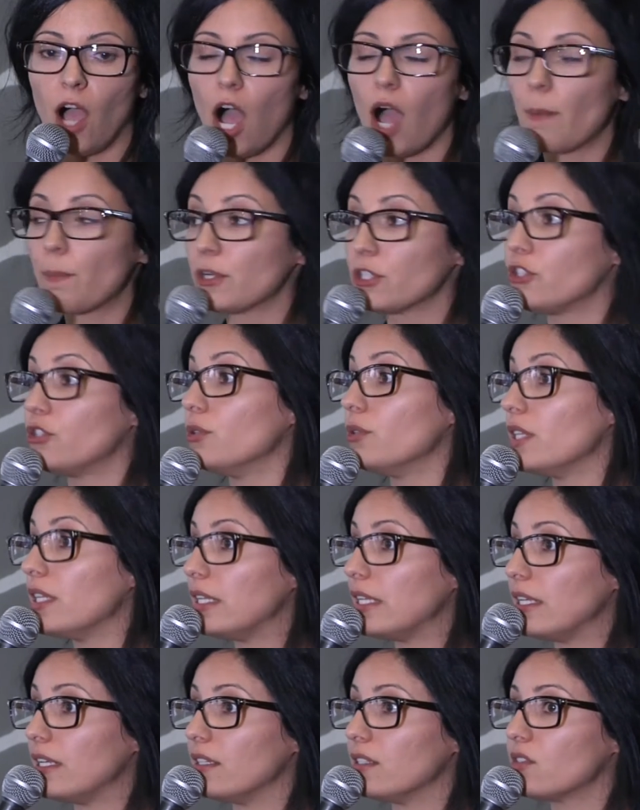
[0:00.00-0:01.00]

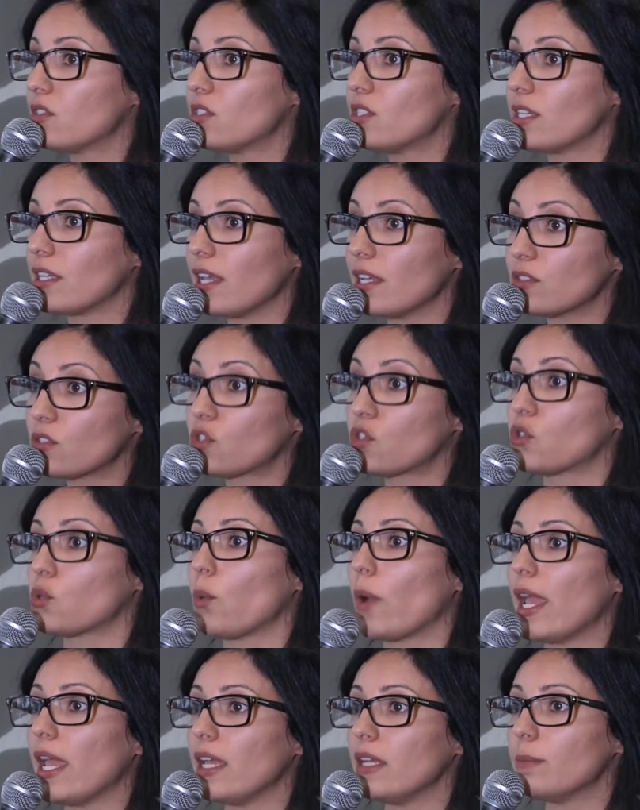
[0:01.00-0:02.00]
opportunities to get
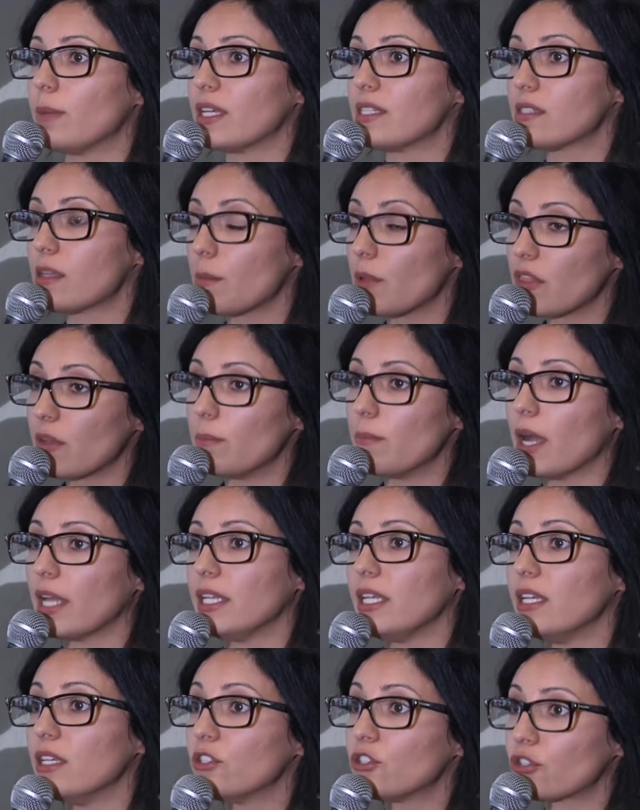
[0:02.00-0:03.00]
swayed by some of the
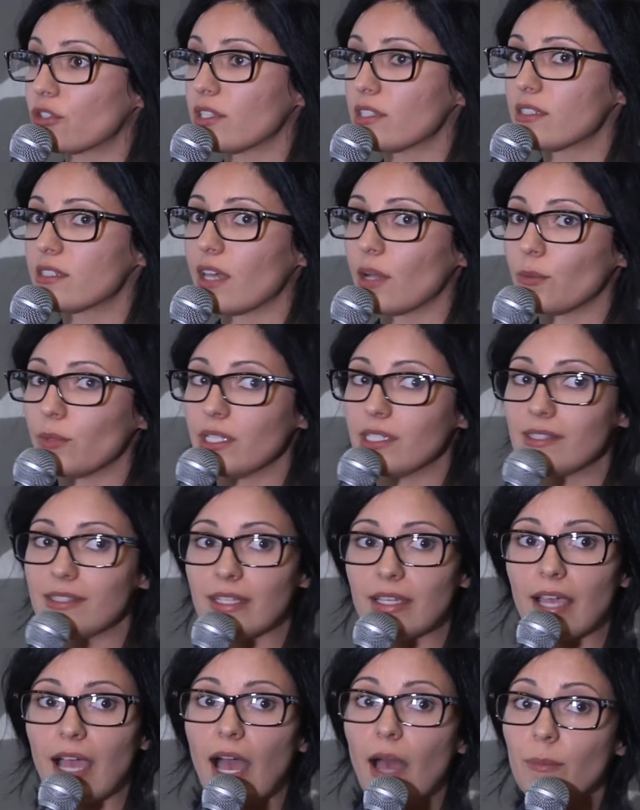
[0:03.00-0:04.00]
money interests that we
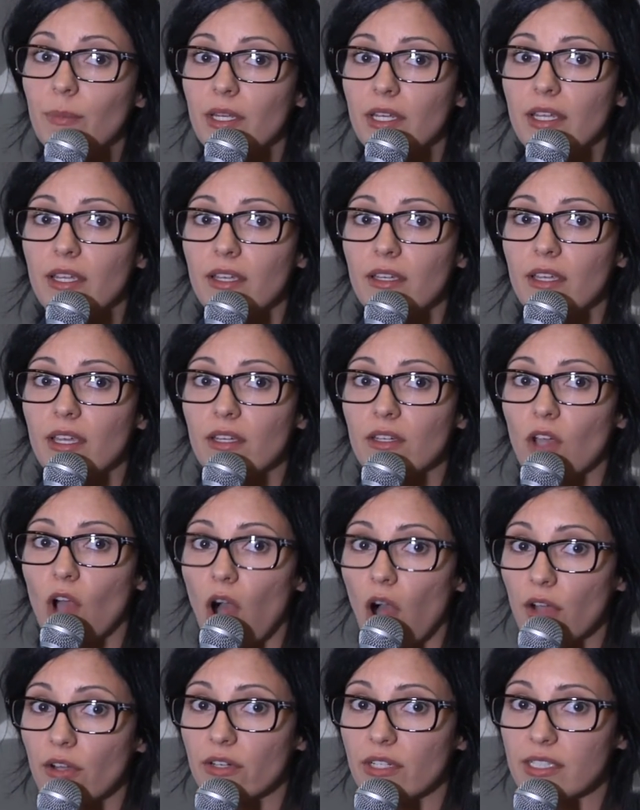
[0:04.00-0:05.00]
see happening in
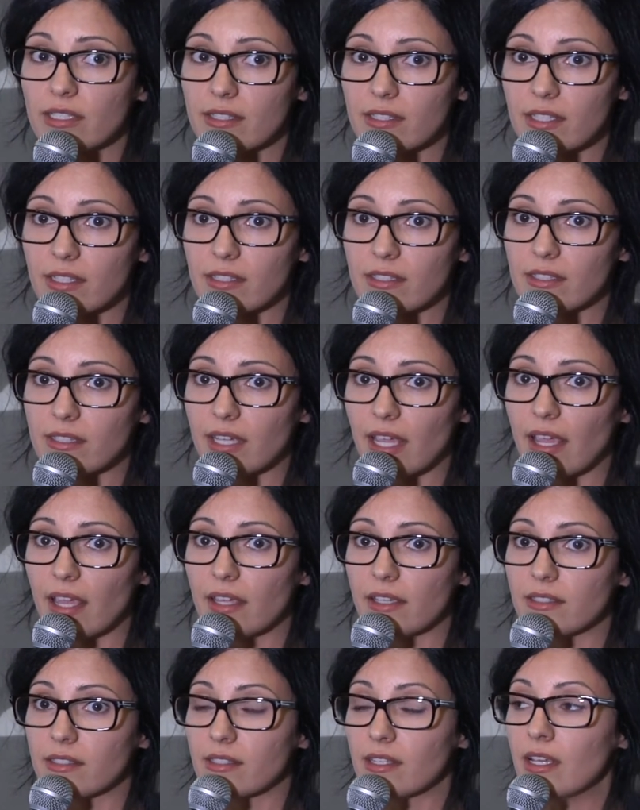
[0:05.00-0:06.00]
Congress these
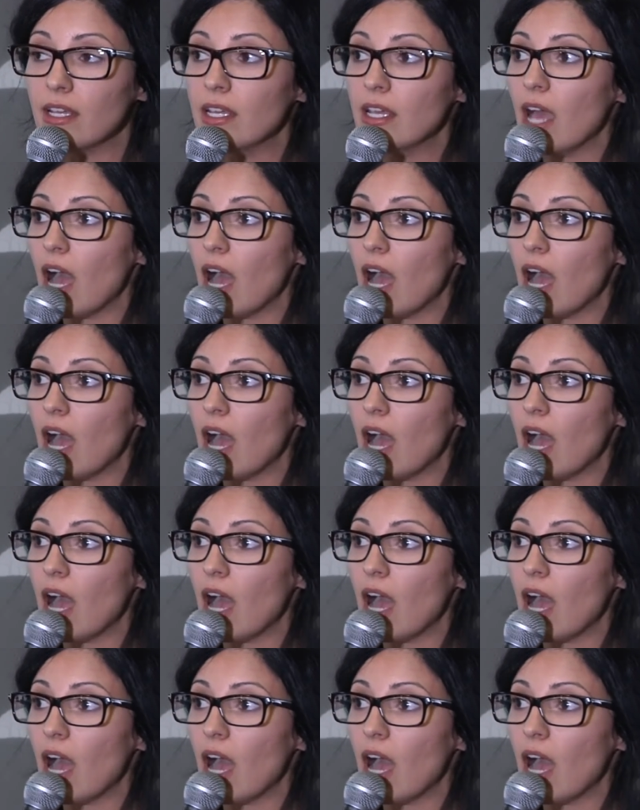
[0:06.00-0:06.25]
days,